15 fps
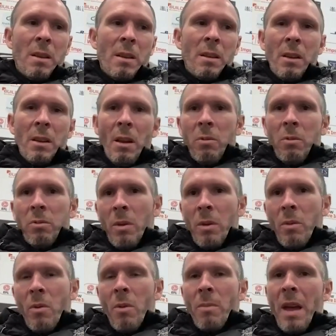you know, we
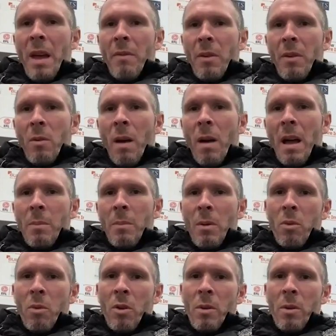were up there for a while, but
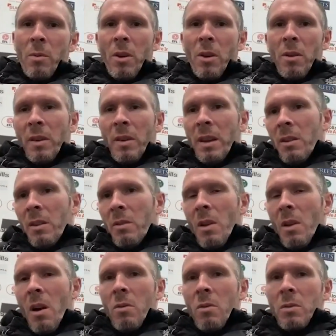were we worthy? Who
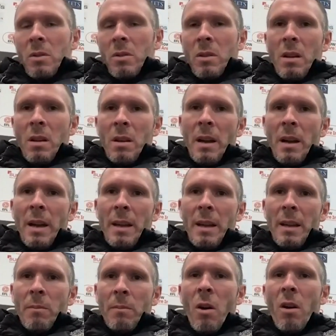knows?
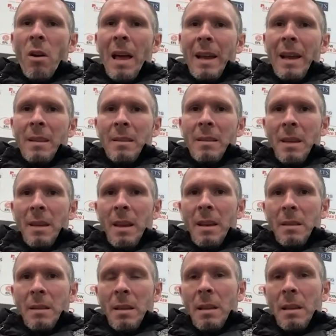All I can say is
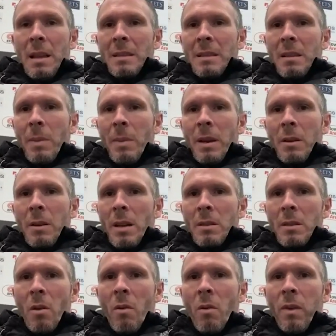that the lads have been great
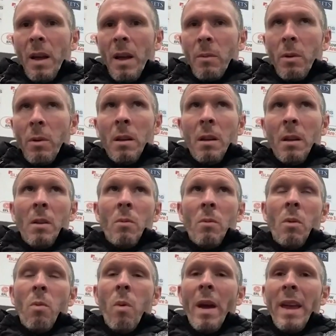so far. We're
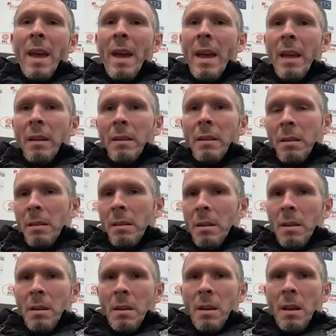way ahead
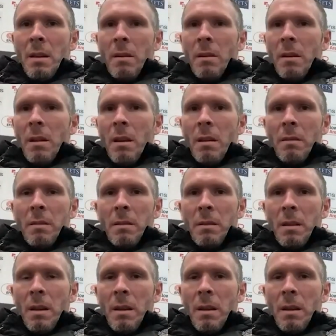and